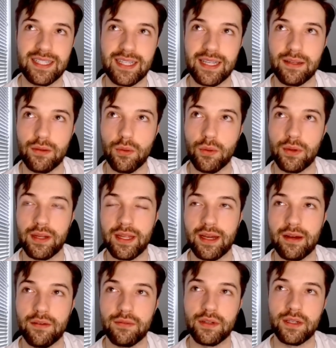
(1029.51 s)
He already
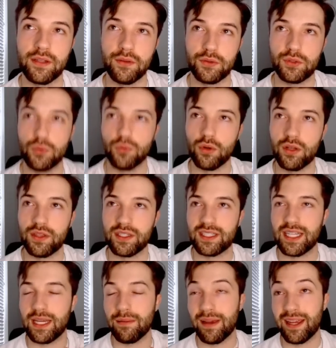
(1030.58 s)
have another Sewell on the team